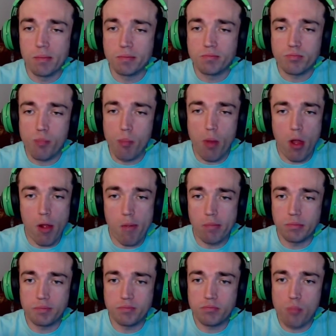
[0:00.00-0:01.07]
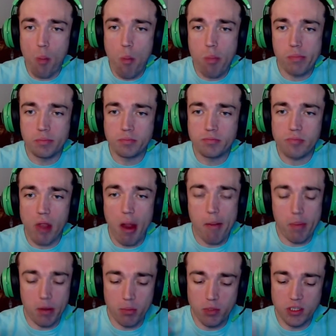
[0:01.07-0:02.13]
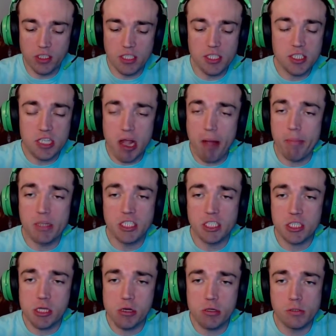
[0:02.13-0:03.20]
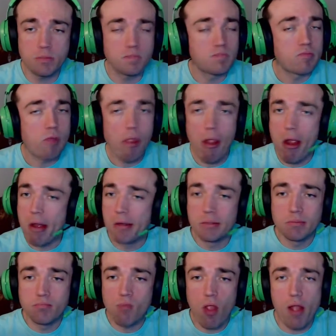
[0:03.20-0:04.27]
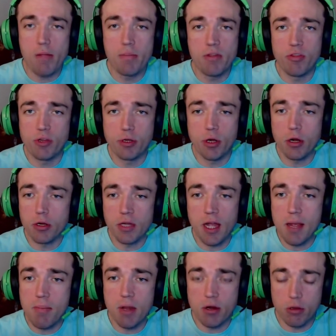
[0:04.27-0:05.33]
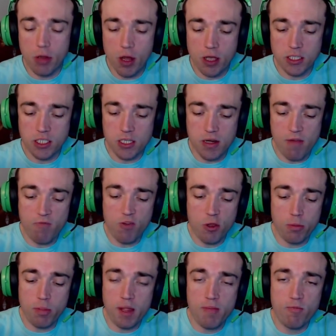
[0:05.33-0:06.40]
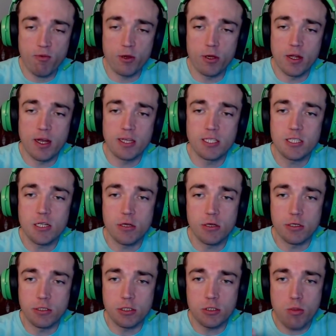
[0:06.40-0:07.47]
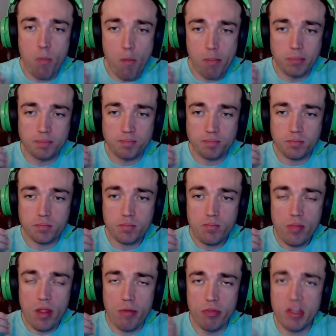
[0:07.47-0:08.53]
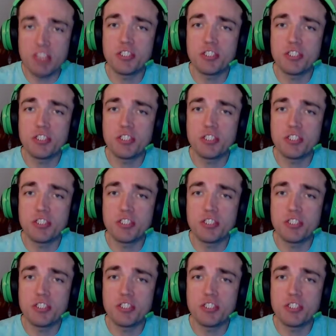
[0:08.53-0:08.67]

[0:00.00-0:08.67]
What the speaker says: But, I mean, with this zombie Skittle, I'm in the dark. I'm at a loss, and I feel bad for you guys, because that's the